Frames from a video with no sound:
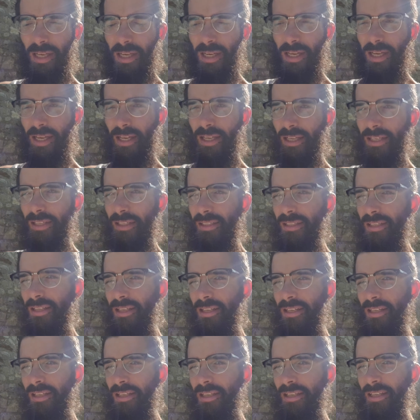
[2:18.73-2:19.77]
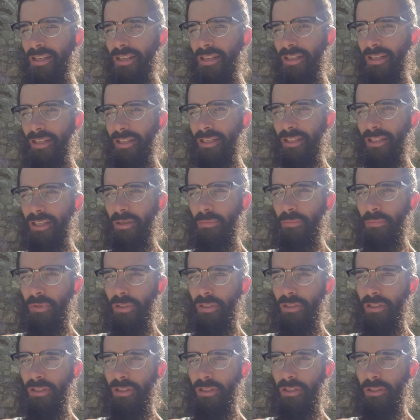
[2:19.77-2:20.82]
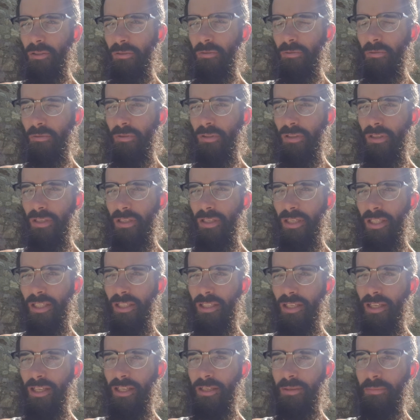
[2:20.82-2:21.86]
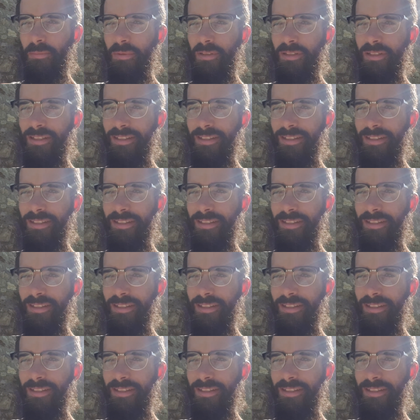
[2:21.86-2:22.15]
and he got me a new nickname.